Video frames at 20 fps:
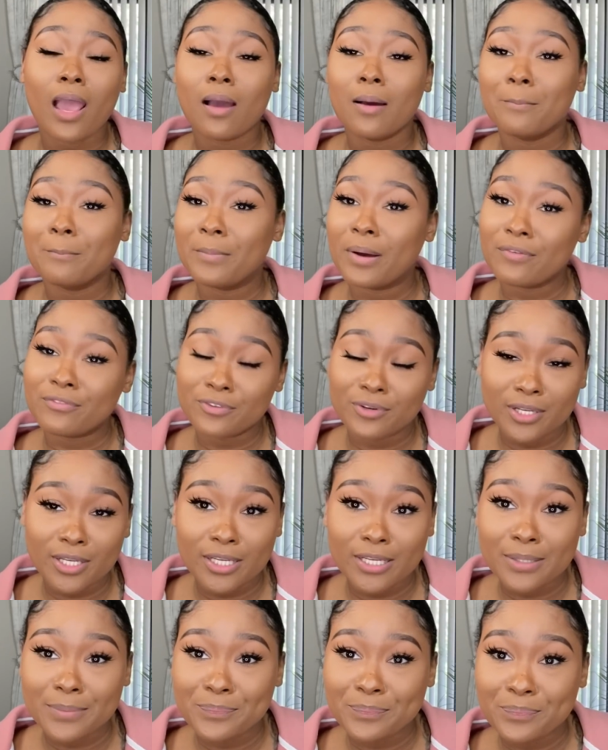my
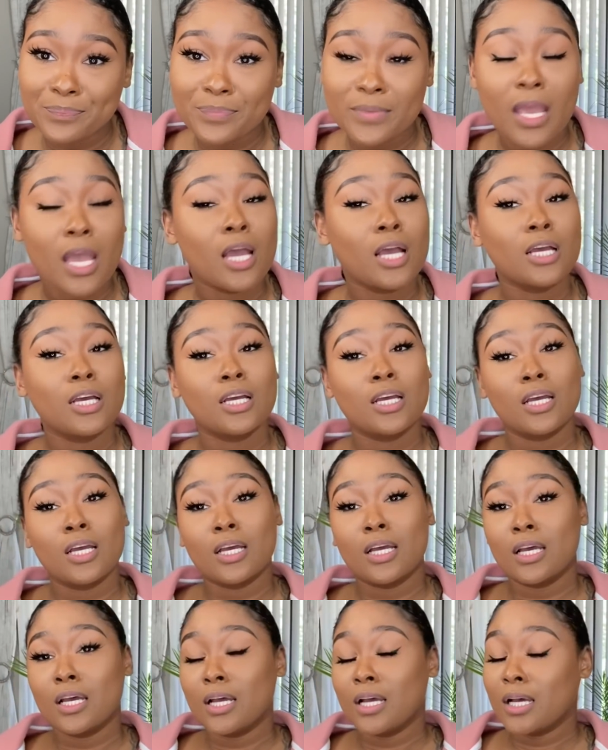friend,
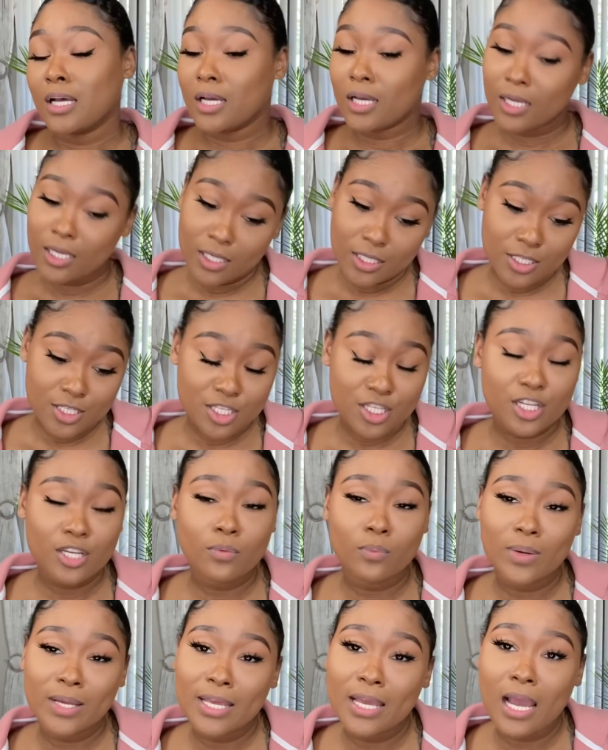she
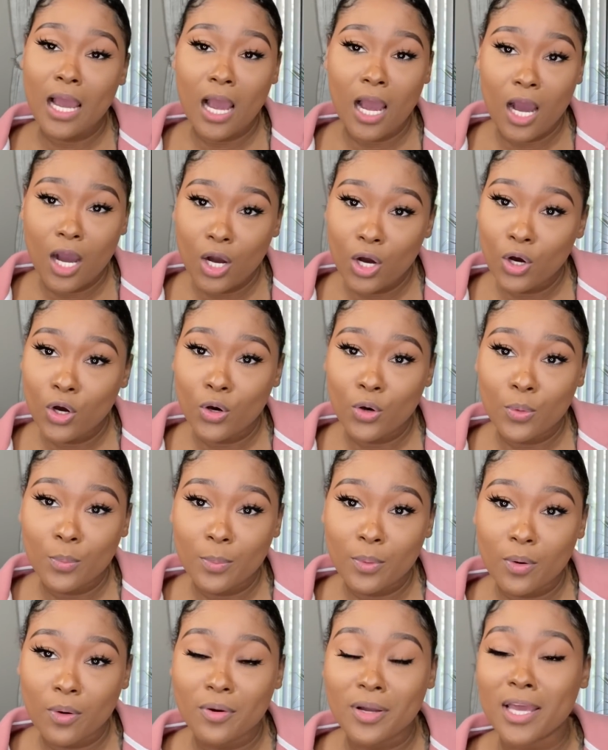went home.
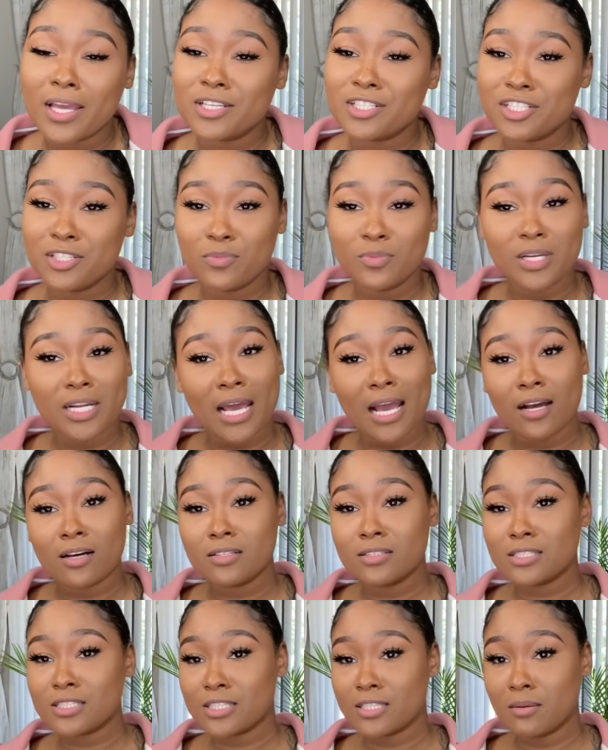Okay, she went
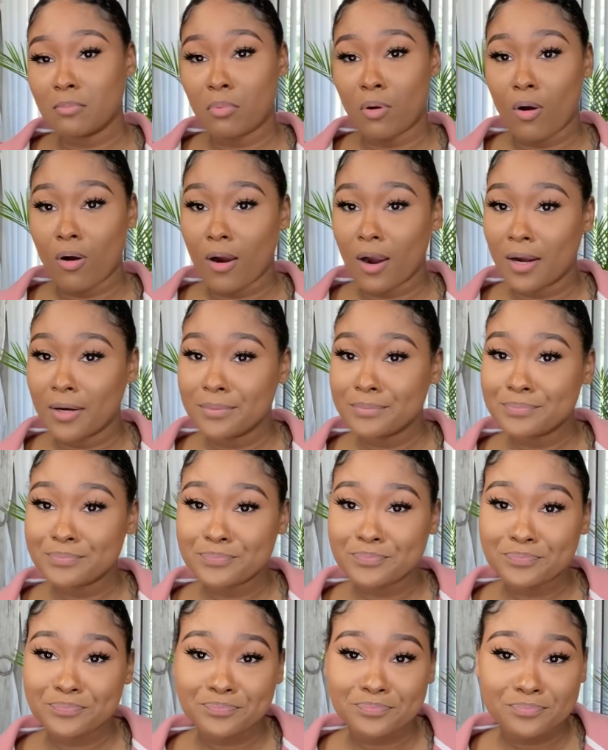out to the bar
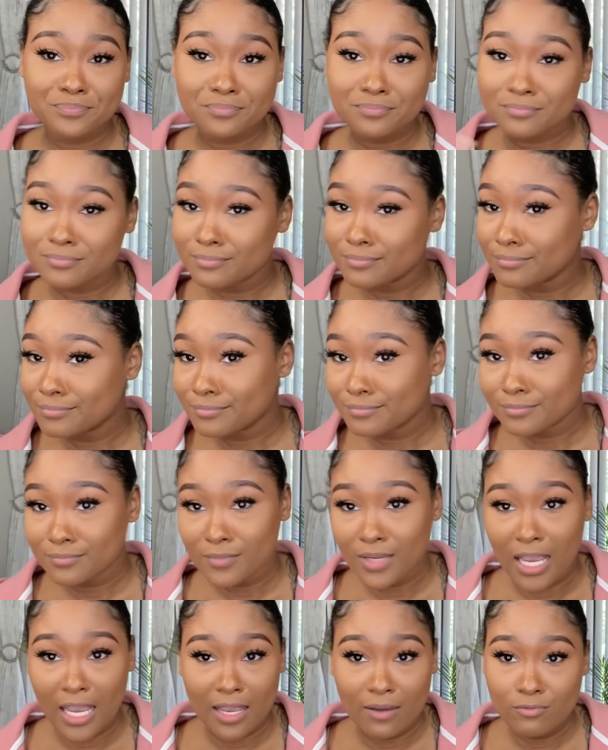
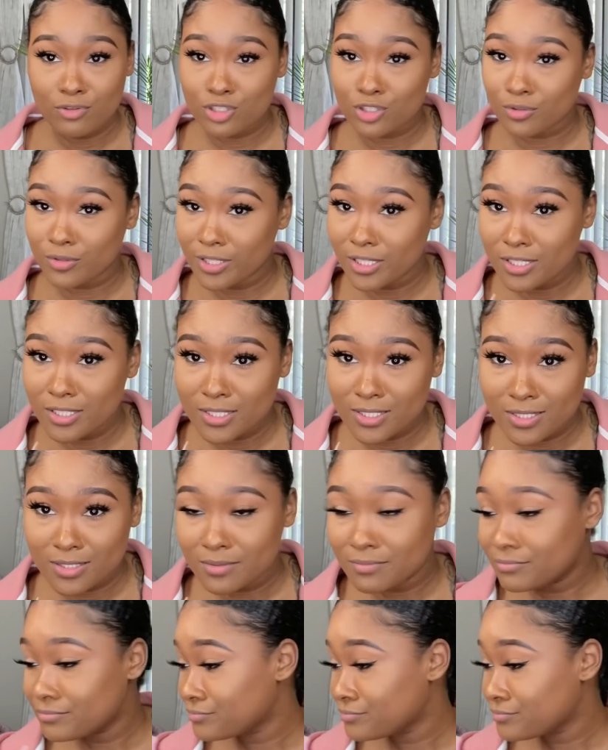having drinks,